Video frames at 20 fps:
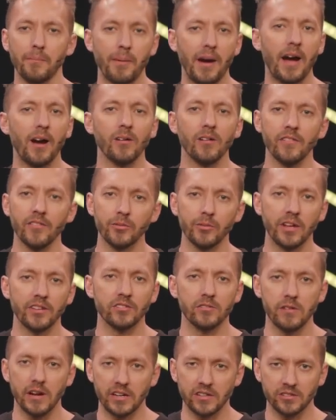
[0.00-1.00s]
the power of the
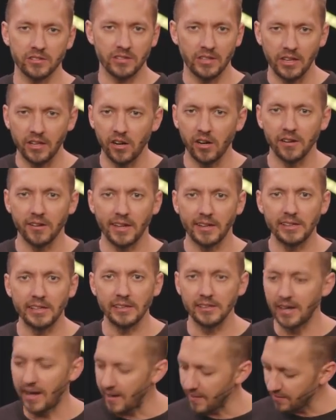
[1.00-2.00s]
resurrection in our daily
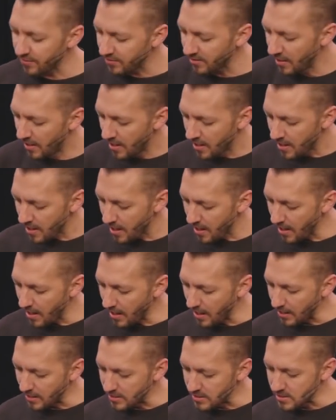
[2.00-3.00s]
lives.
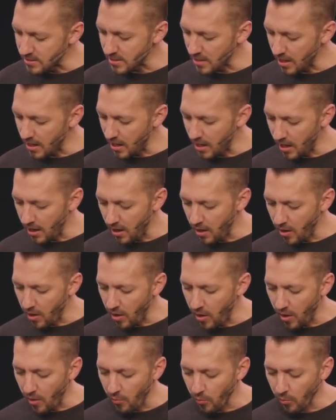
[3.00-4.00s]
And
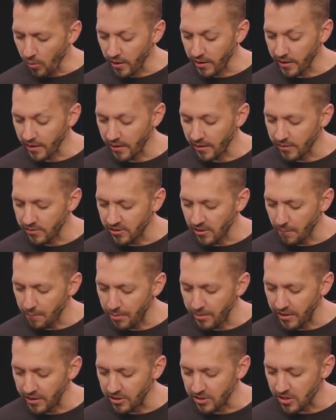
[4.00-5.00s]
uh, we're going to
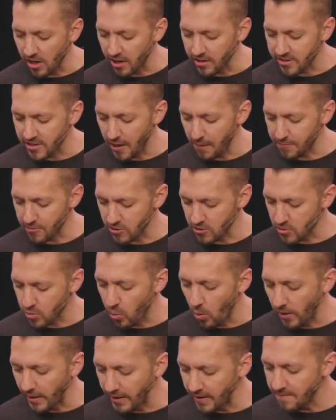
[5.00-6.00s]
jump in in John chapter
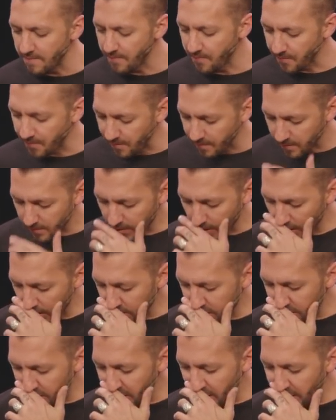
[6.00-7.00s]
twenty
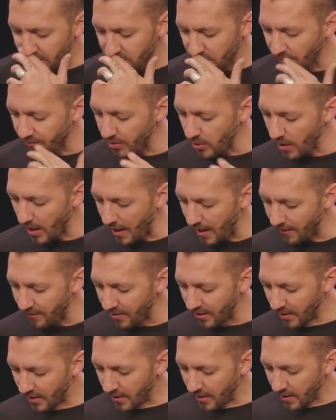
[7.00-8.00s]
today. So if you
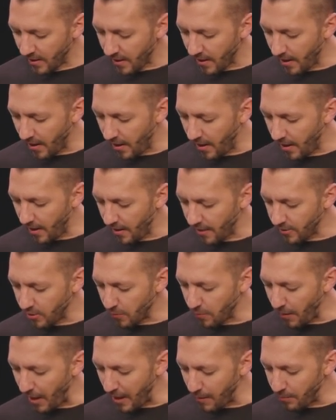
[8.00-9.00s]
have uh,
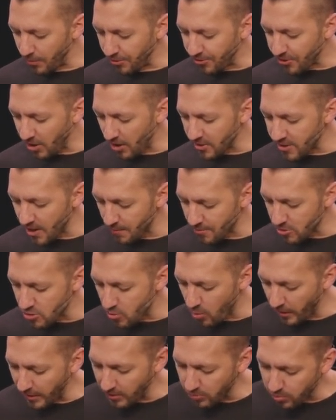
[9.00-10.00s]
your Bible, John chapter
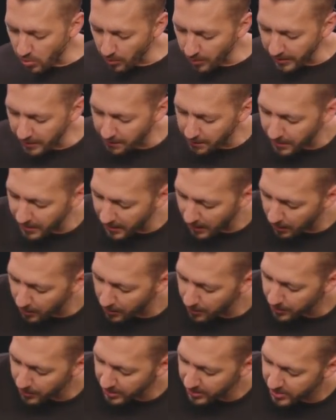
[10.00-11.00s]
twenty is where we're going to be. I
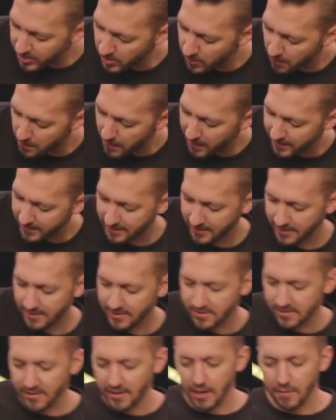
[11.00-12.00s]
want to bring to you a
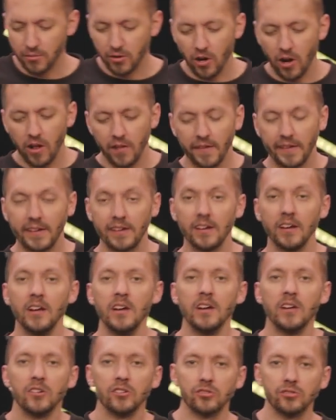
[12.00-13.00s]
message that I'm calling
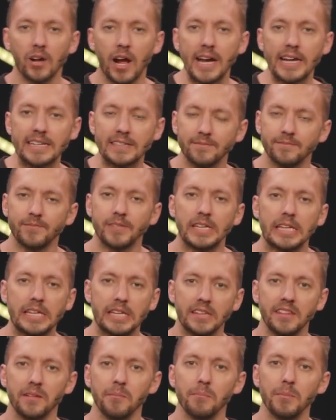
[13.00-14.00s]
Right
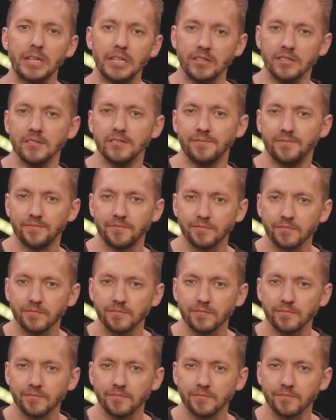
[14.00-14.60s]
in the Middle.